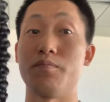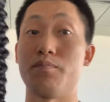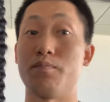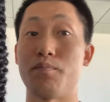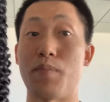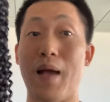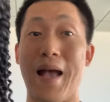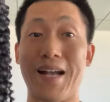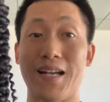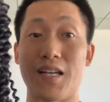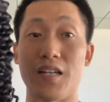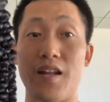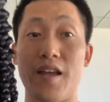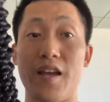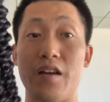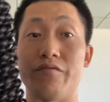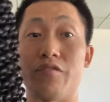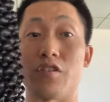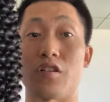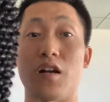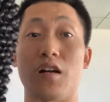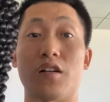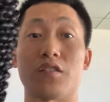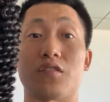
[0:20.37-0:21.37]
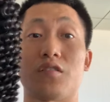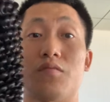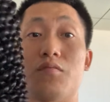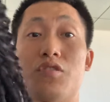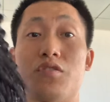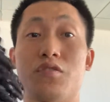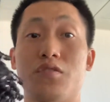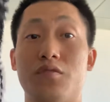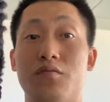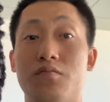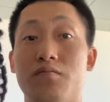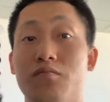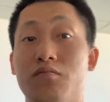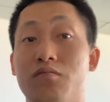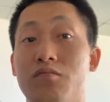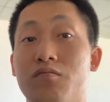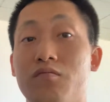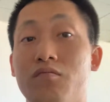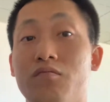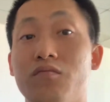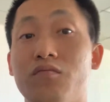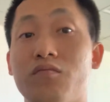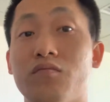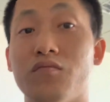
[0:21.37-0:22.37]
packing hair for customers.
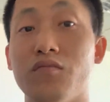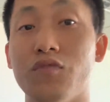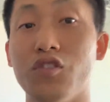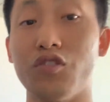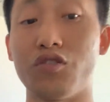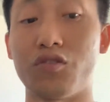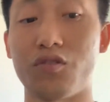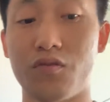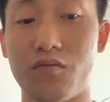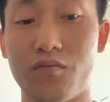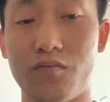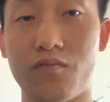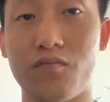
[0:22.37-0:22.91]
This.